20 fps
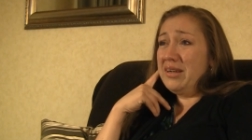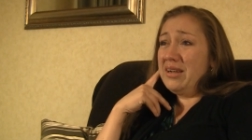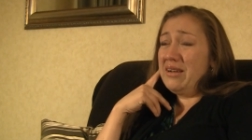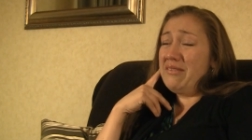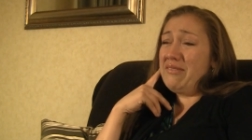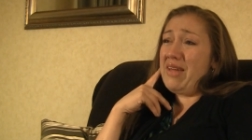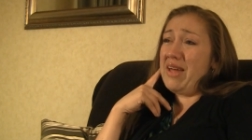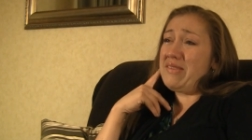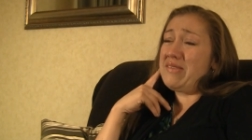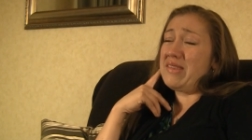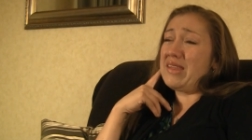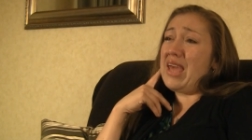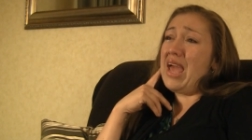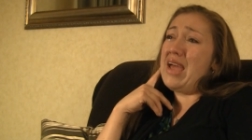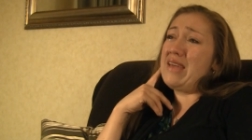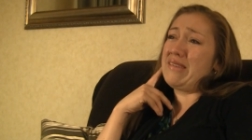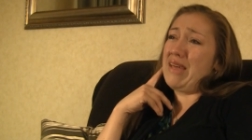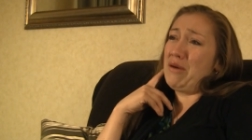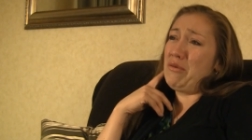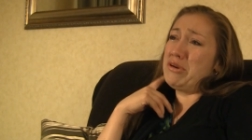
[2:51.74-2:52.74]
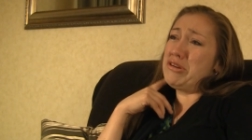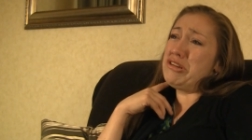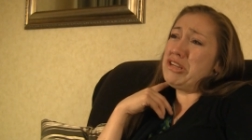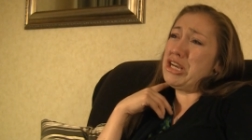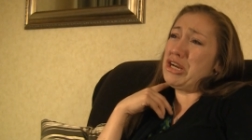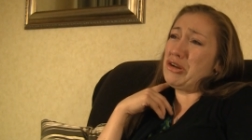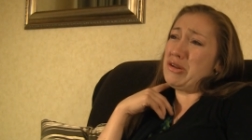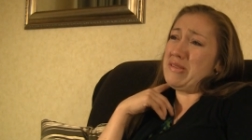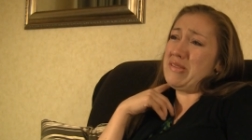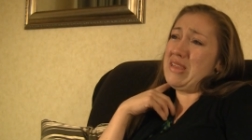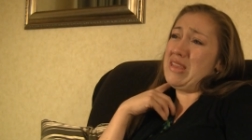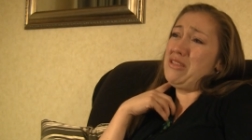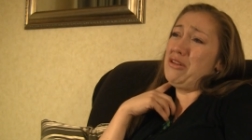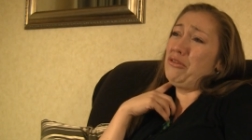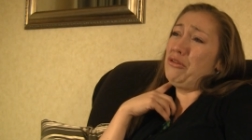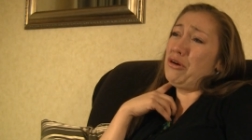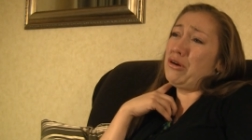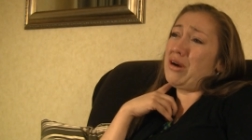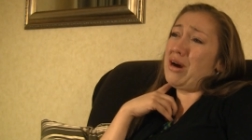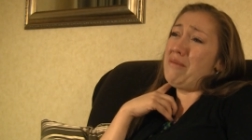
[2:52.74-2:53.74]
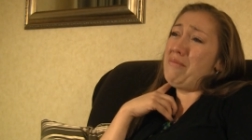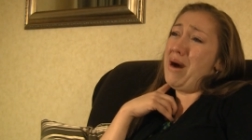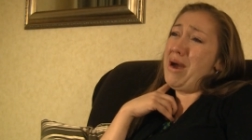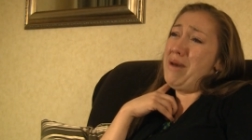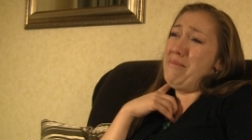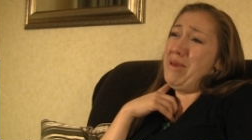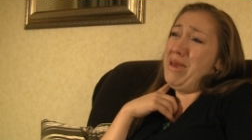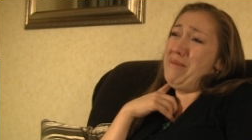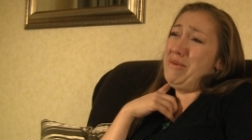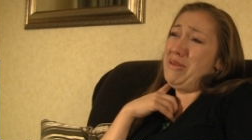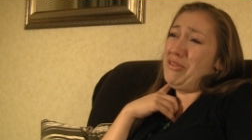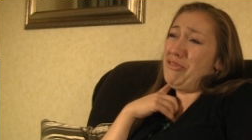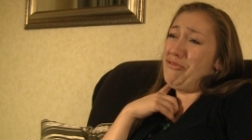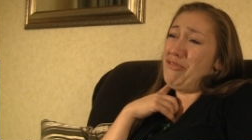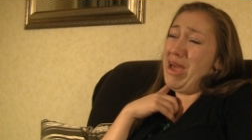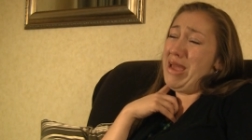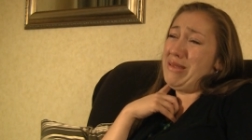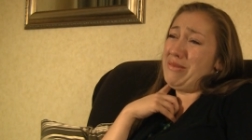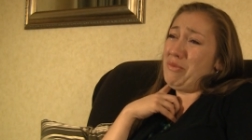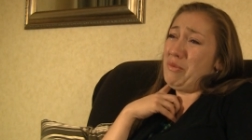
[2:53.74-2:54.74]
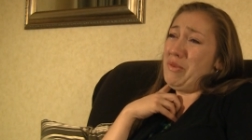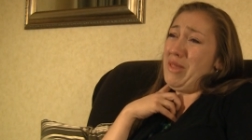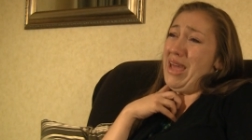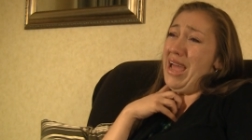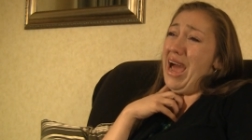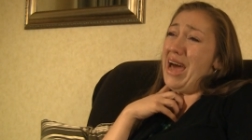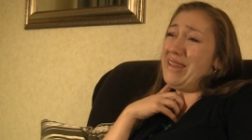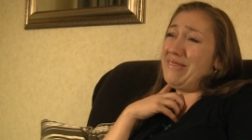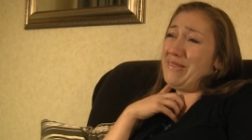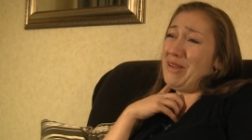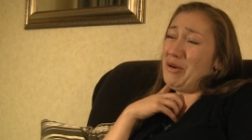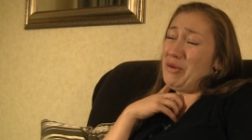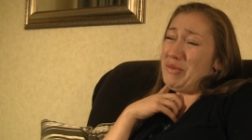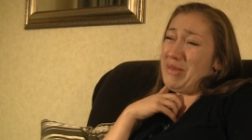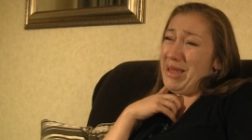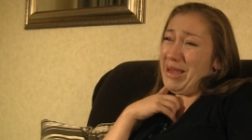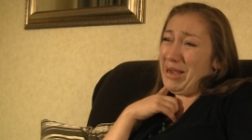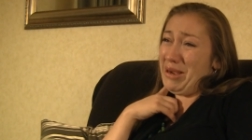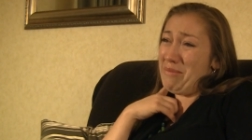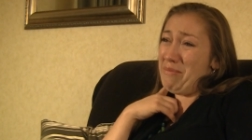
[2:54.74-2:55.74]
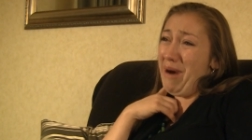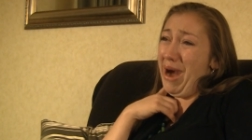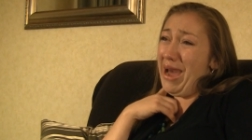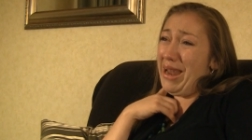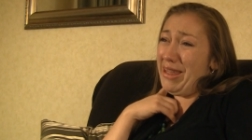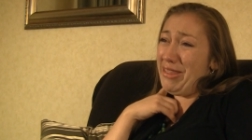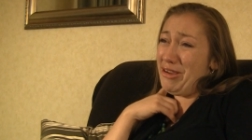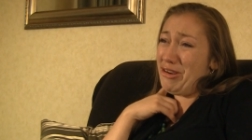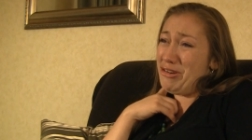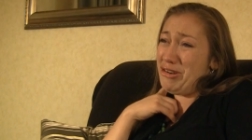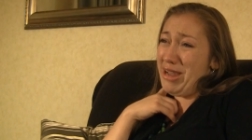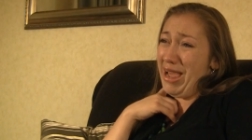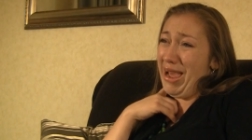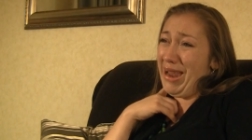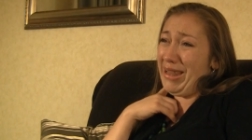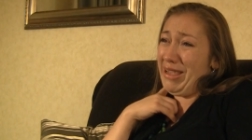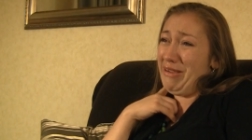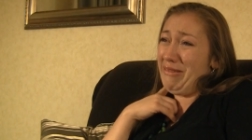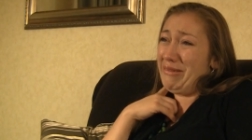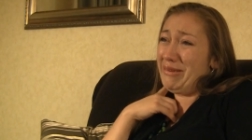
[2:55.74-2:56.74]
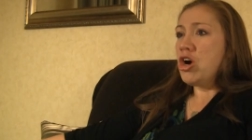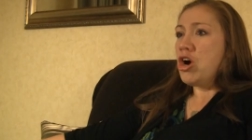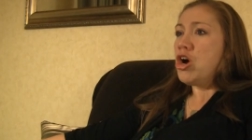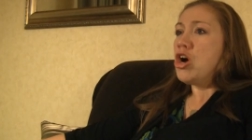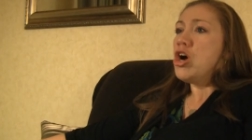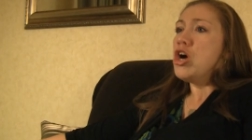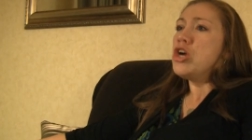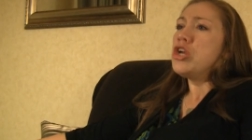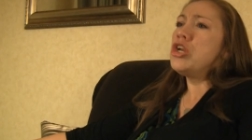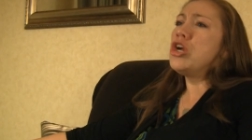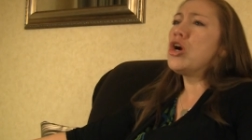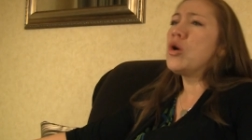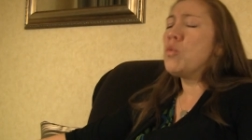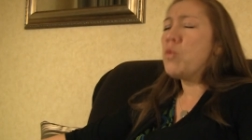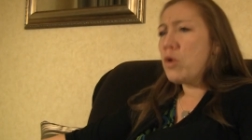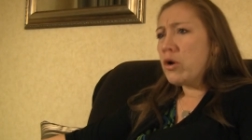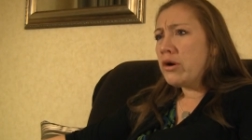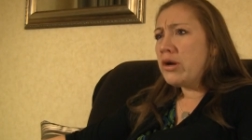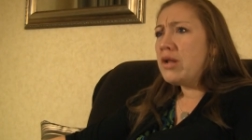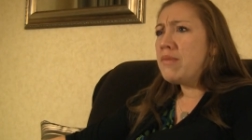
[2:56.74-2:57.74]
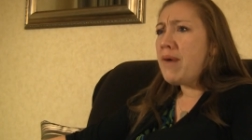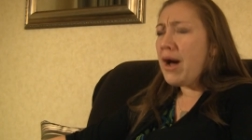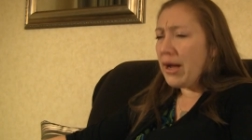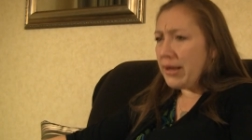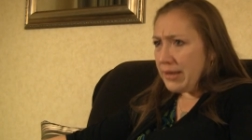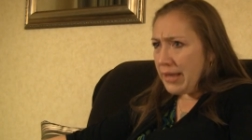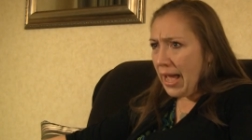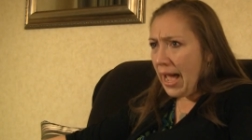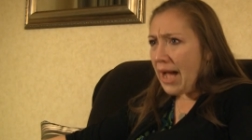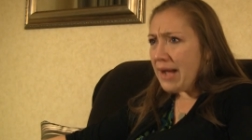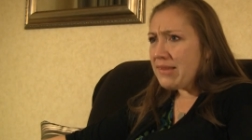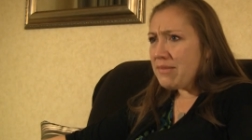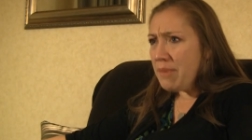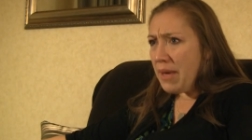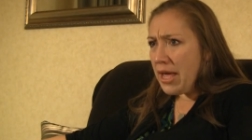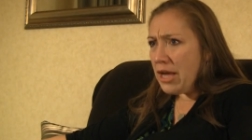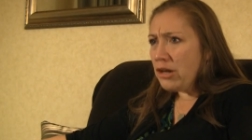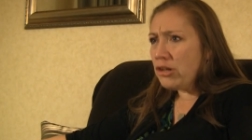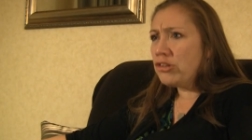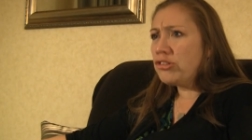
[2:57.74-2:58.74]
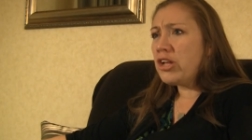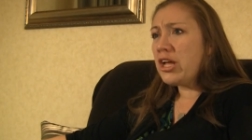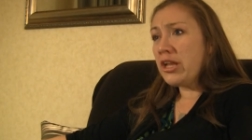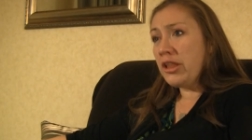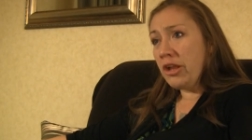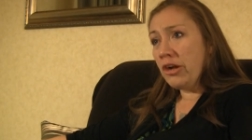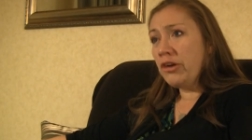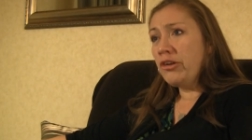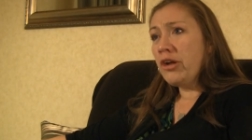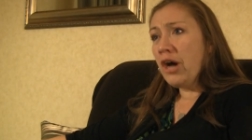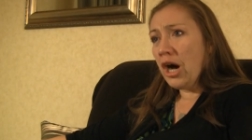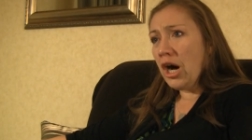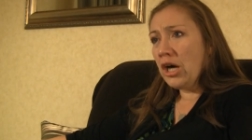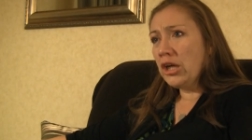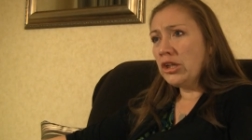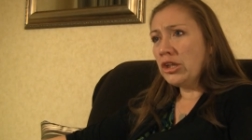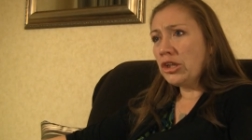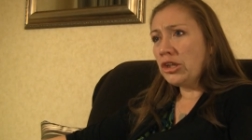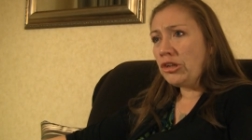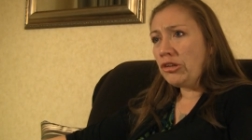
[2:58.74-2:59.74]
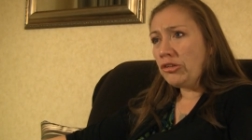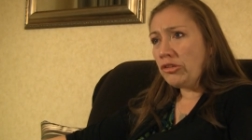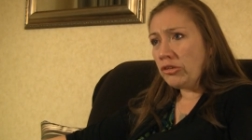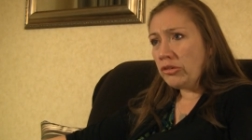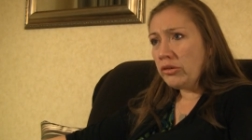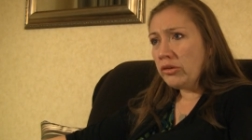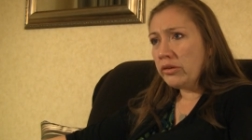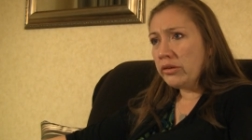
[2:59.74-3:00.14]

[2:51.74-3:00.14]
If that's the case, I wish you could have seen the look on my baby's face when they had something goodbye to their daddy. You're worried about taxpayers and their dollars.